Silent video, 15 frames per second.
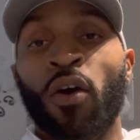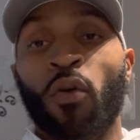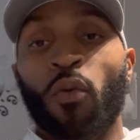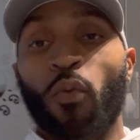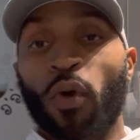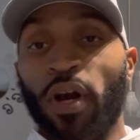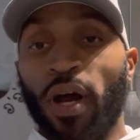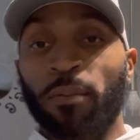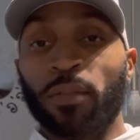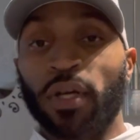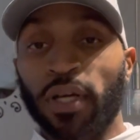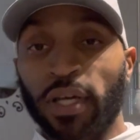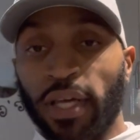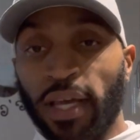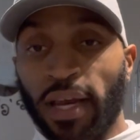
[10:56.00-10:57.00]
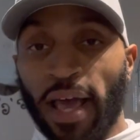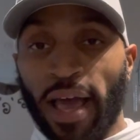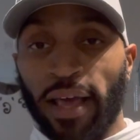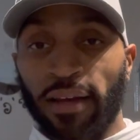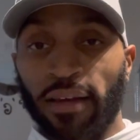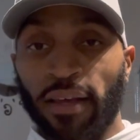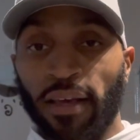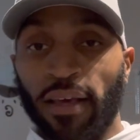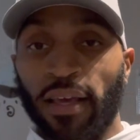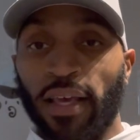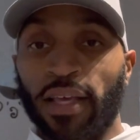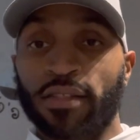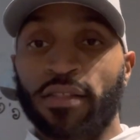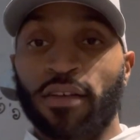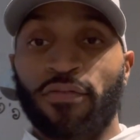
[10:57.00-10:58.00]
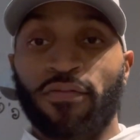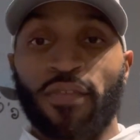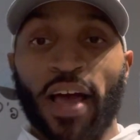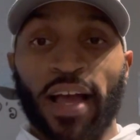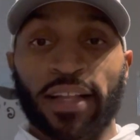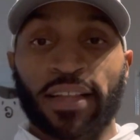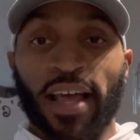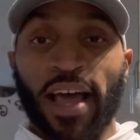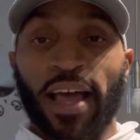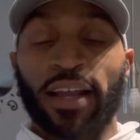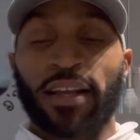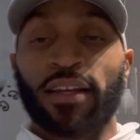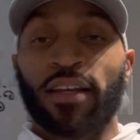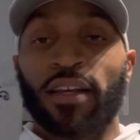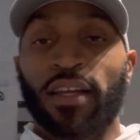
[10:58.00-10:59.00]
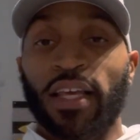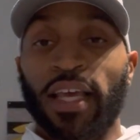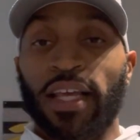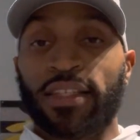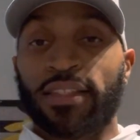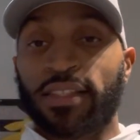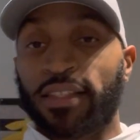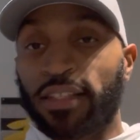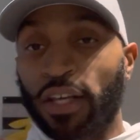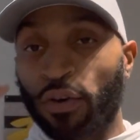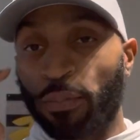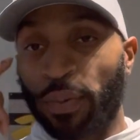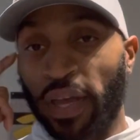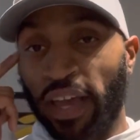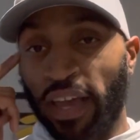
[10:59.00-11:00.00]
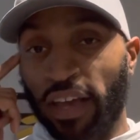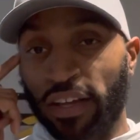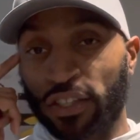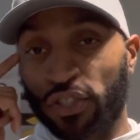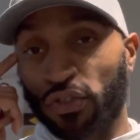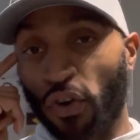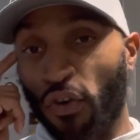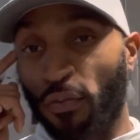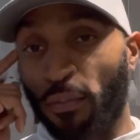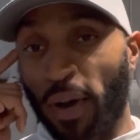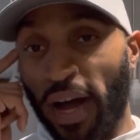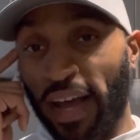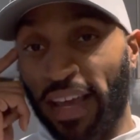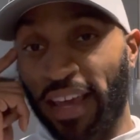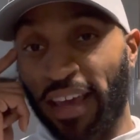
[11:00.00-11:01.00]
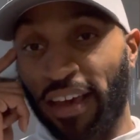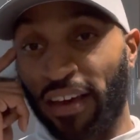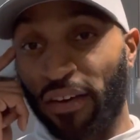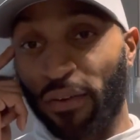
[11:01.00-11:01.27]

What I'm looking at is the fact that it's still being controlled by here,